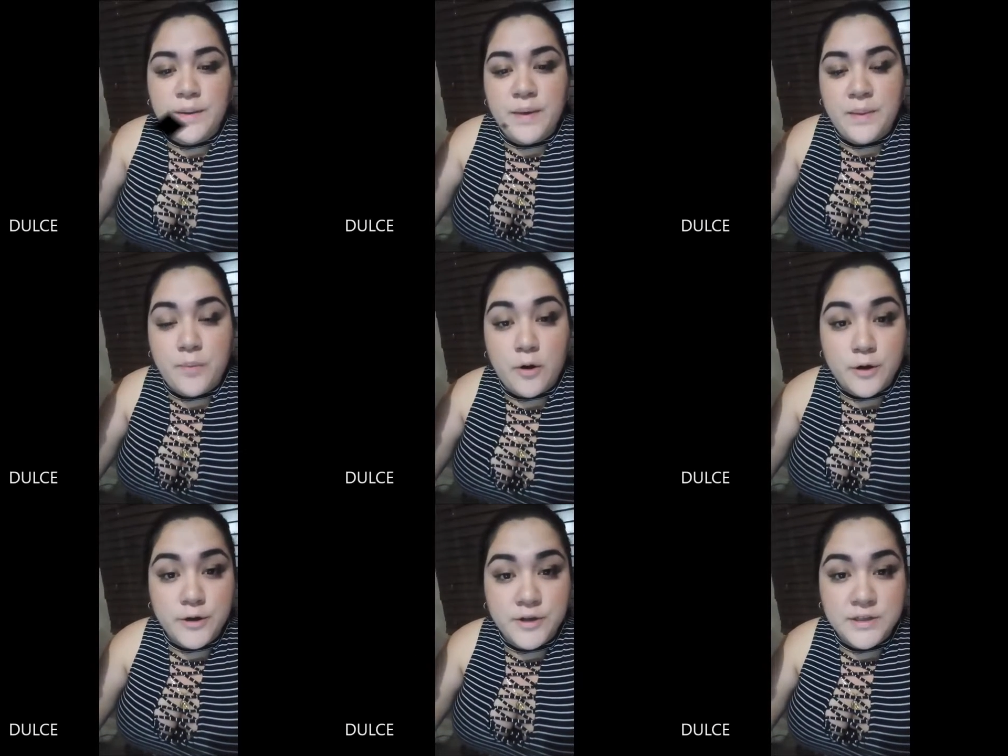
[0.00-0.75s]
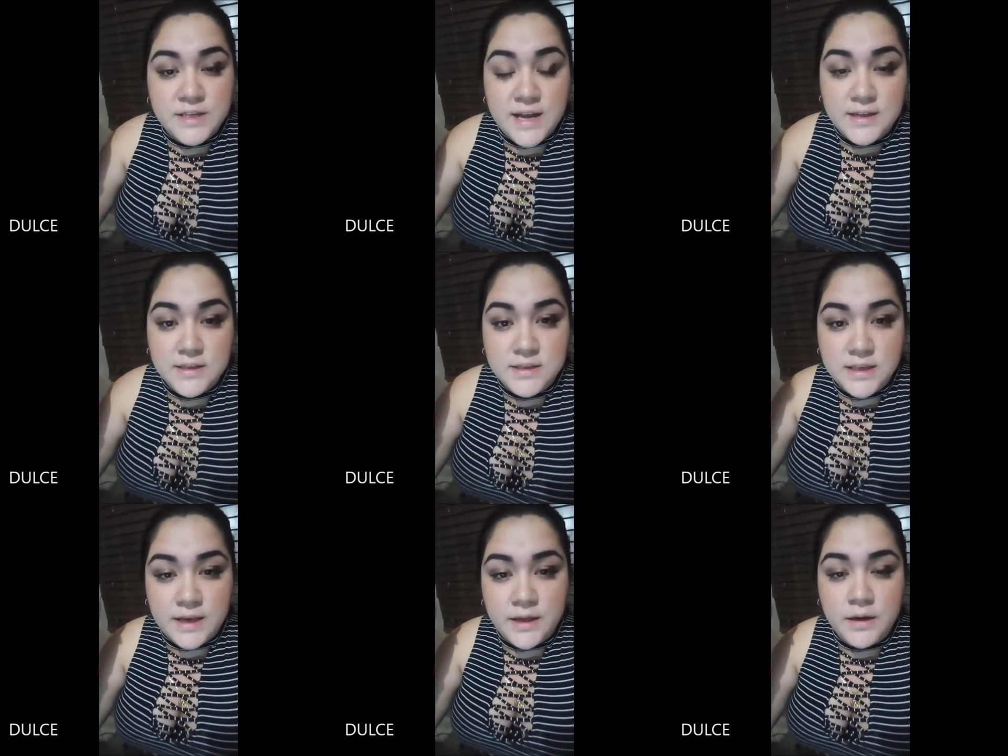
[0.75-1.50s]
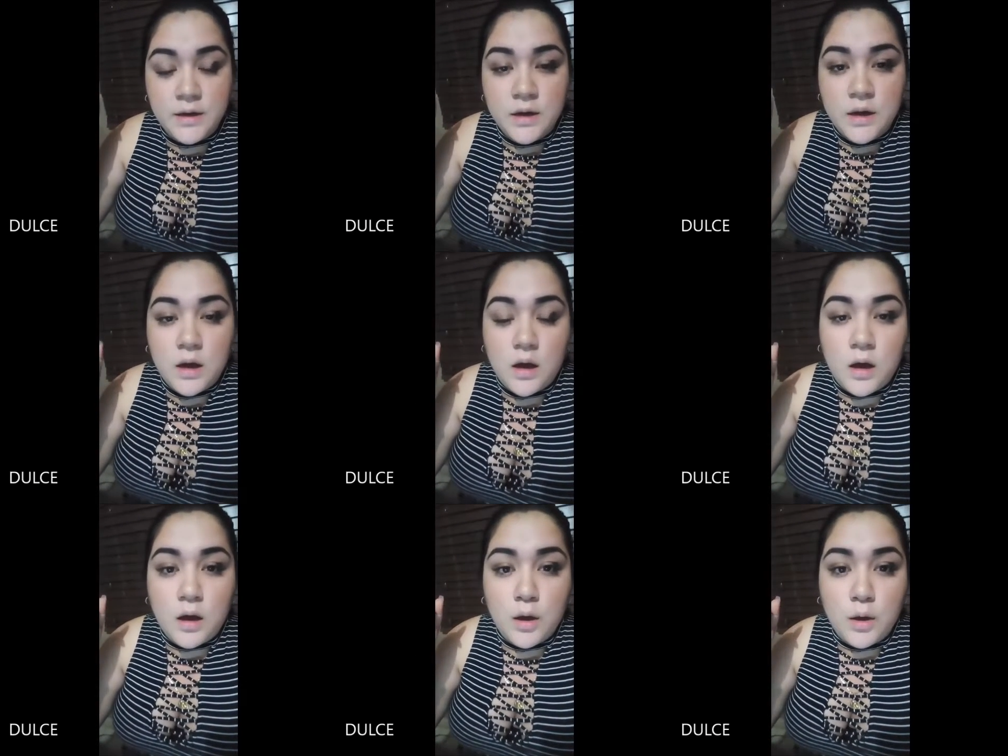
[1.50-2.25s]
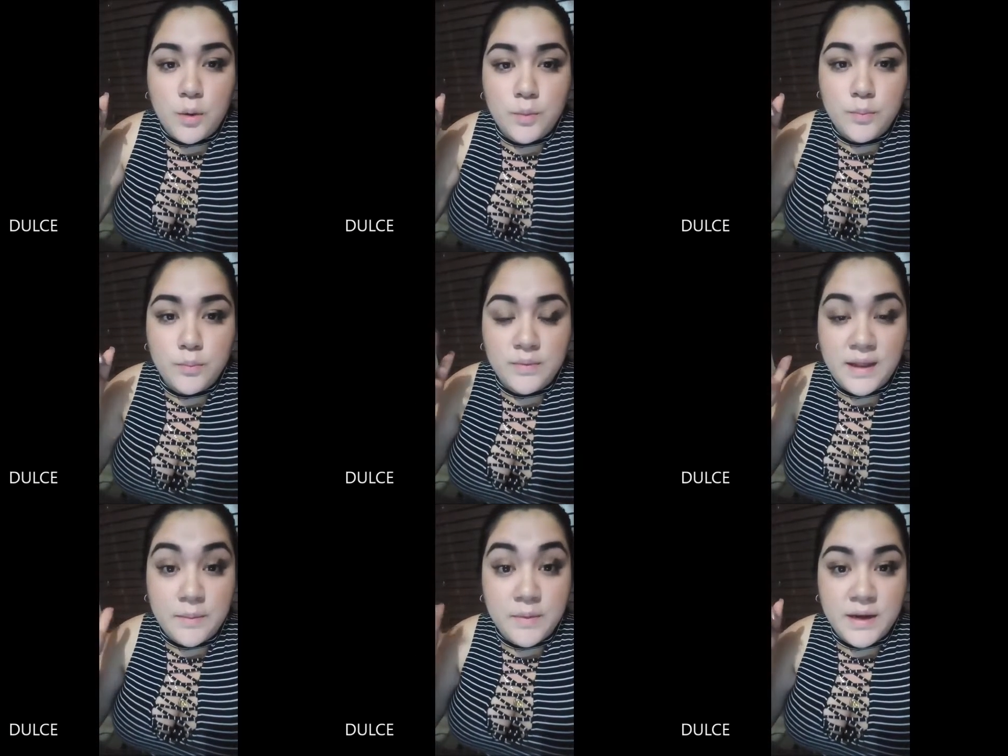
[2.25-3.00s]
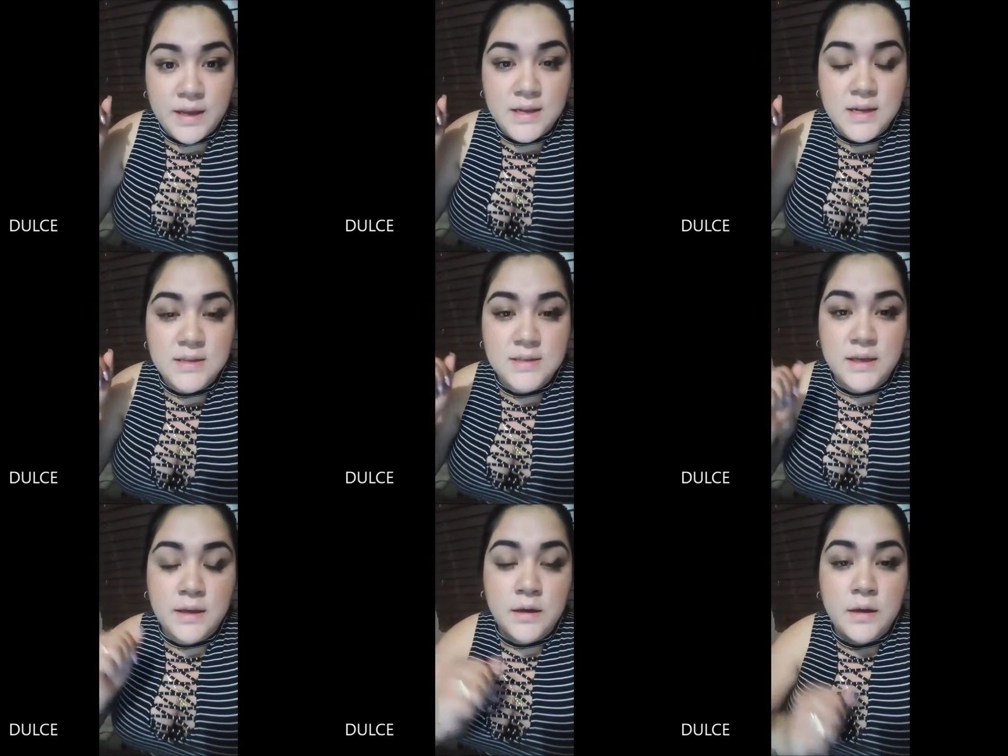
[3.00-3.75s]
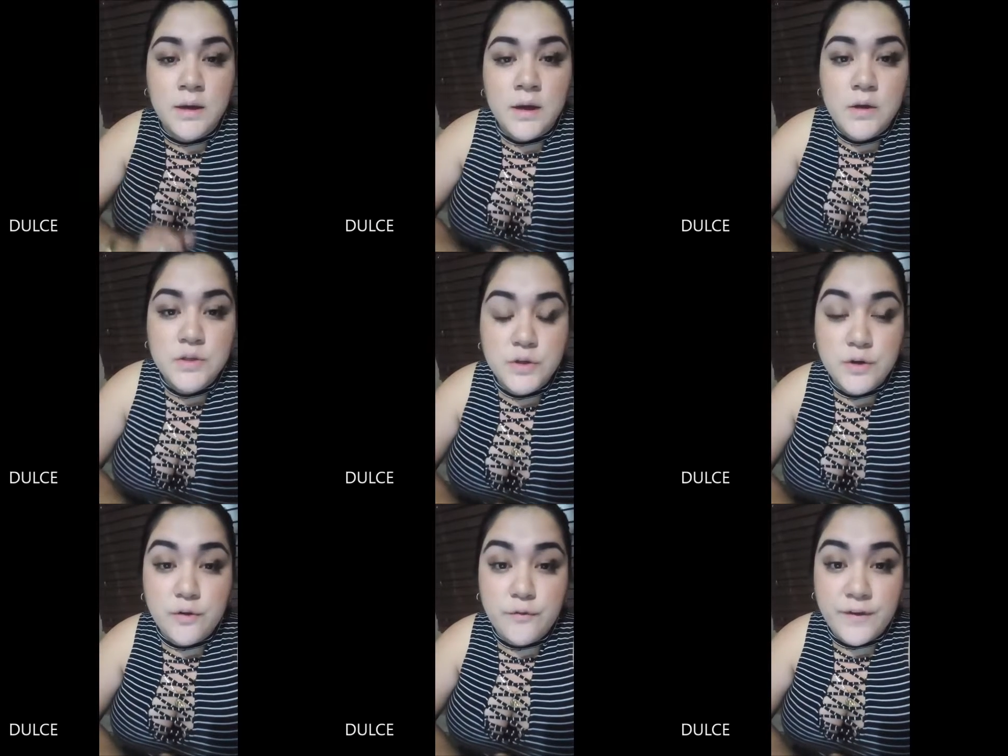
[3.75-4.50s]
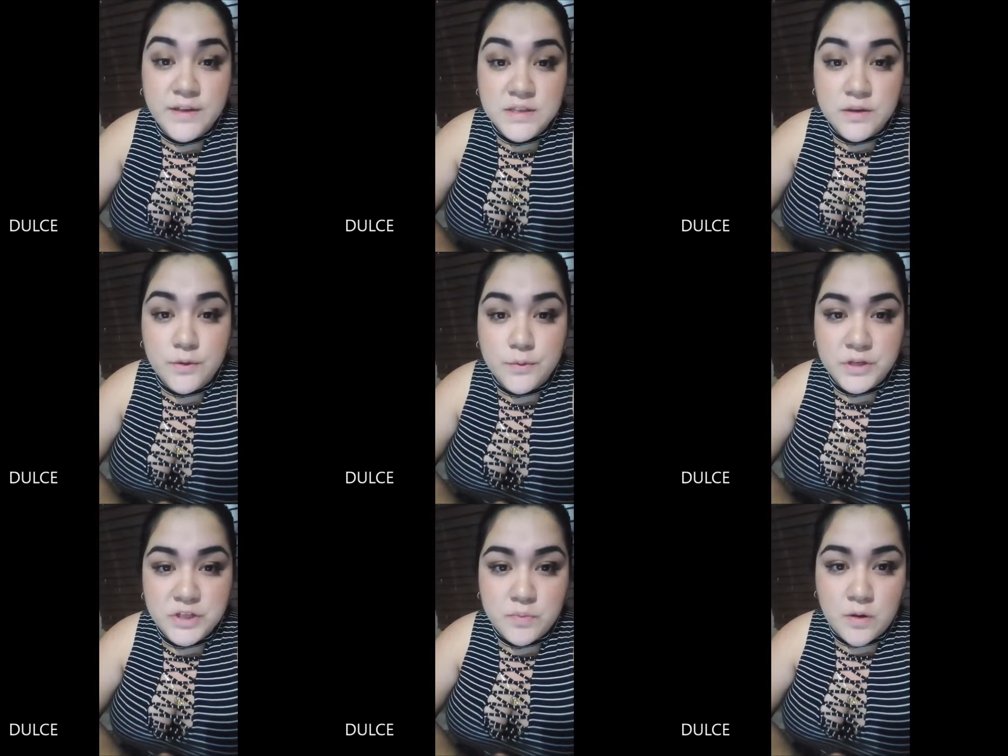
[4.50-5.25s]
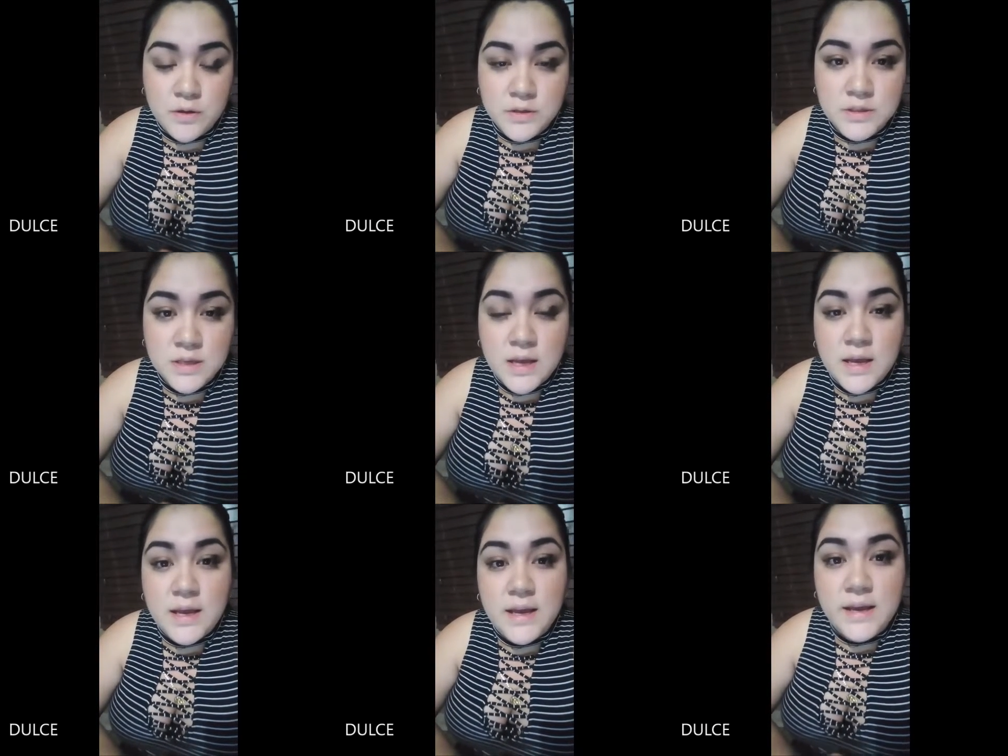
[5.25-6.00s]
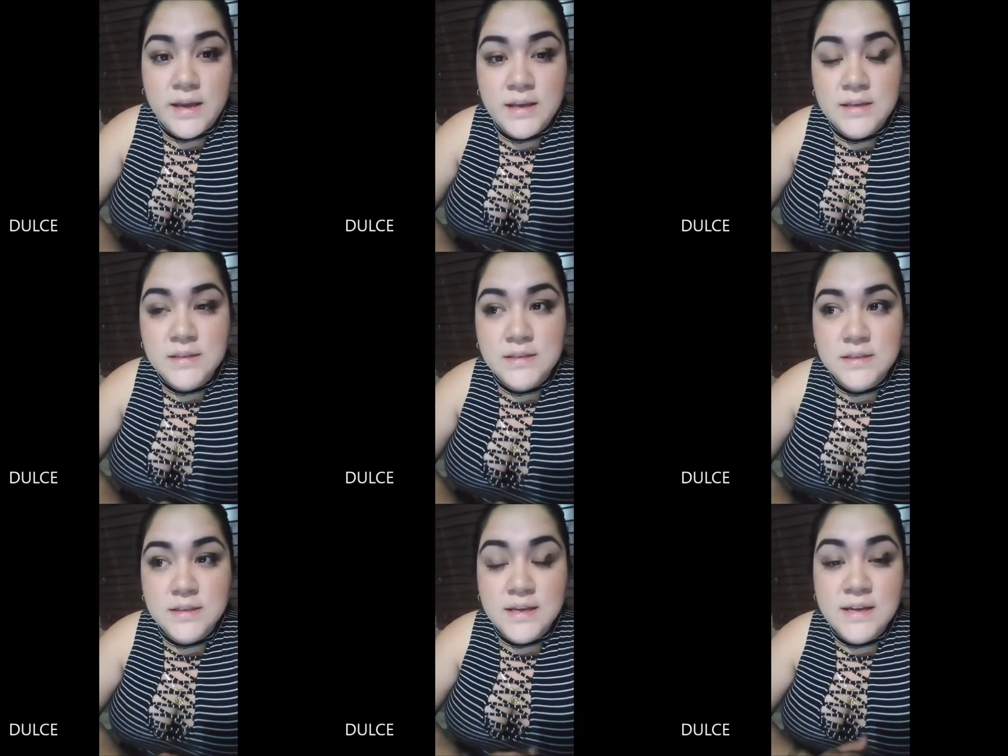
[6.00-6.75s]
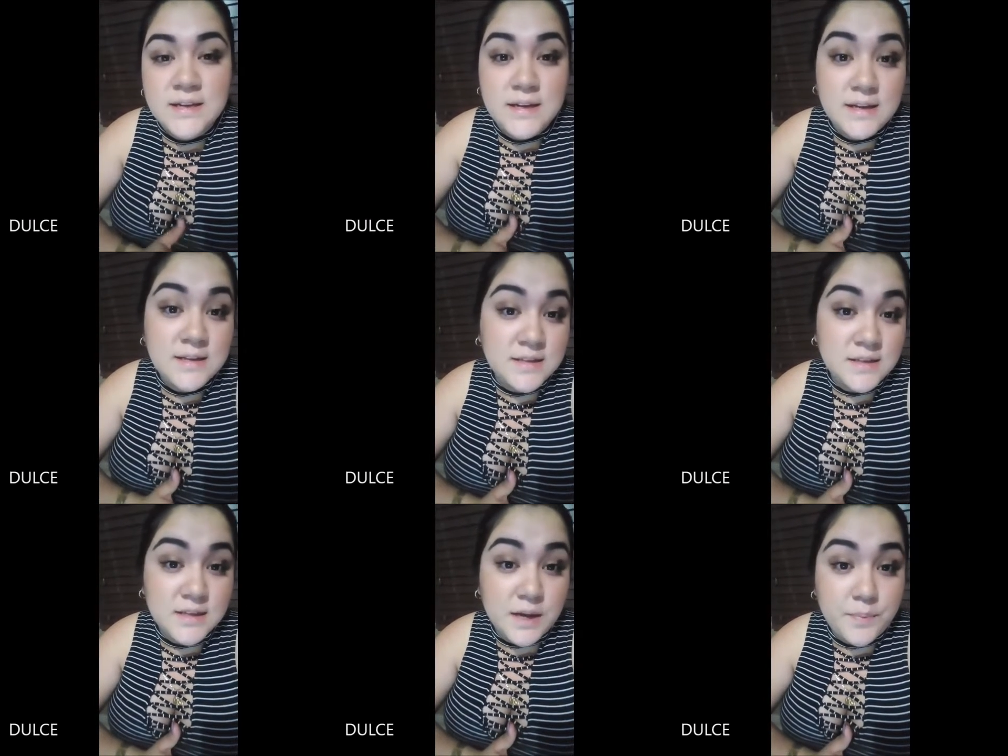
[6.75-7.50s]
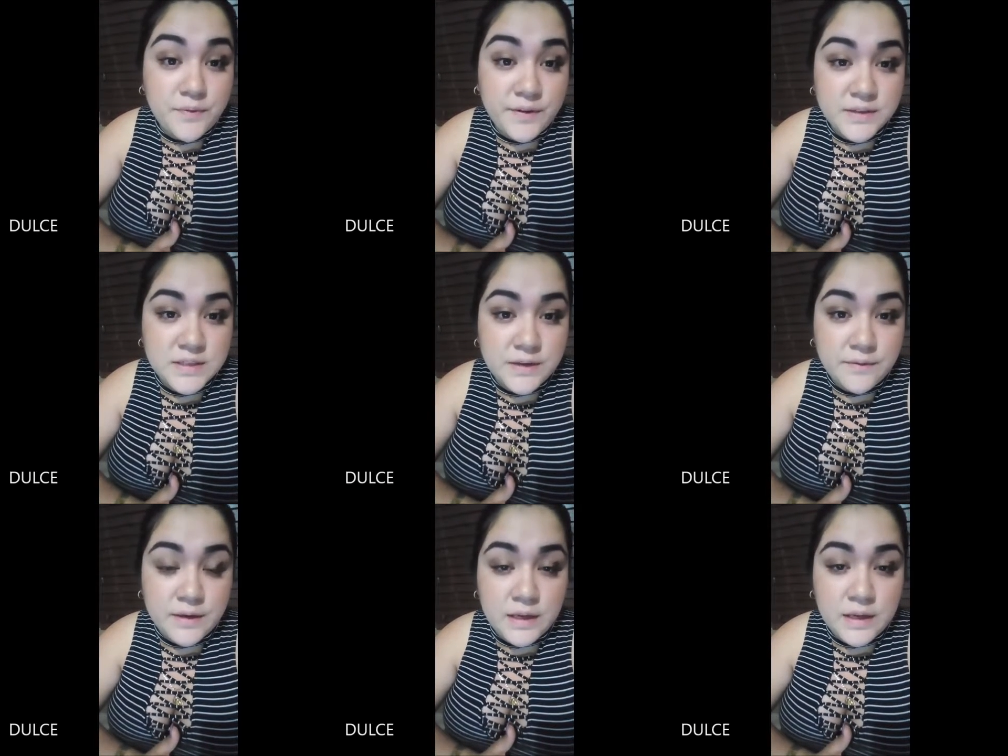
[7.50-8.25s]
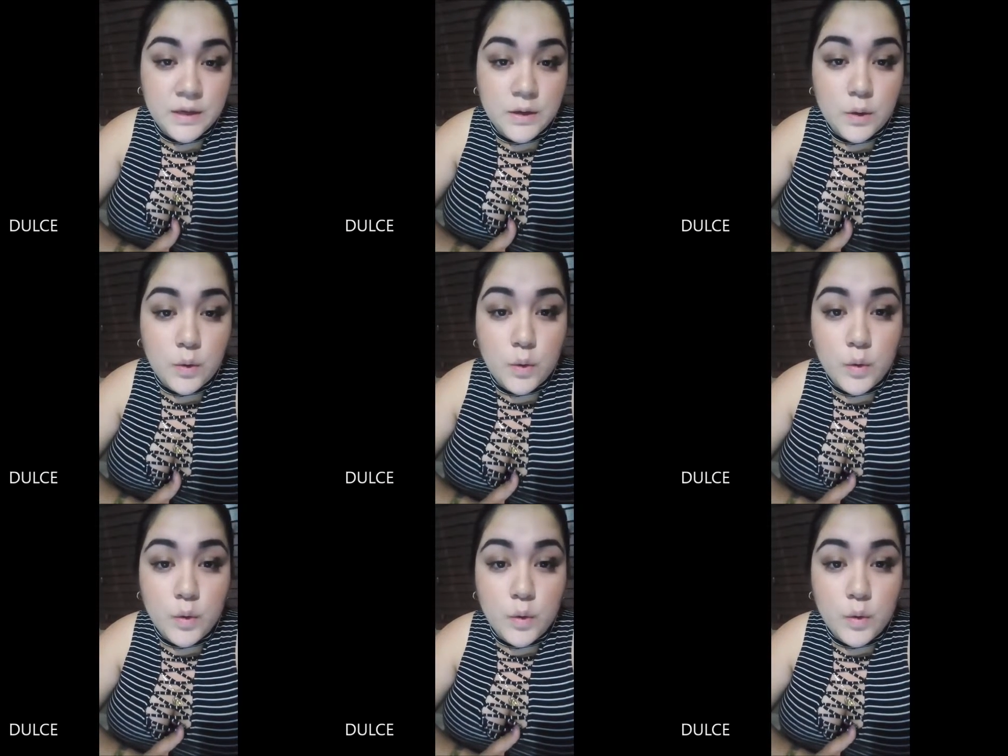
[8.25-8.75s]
what my partners had said, like Mariela said, total physical response is a type of activity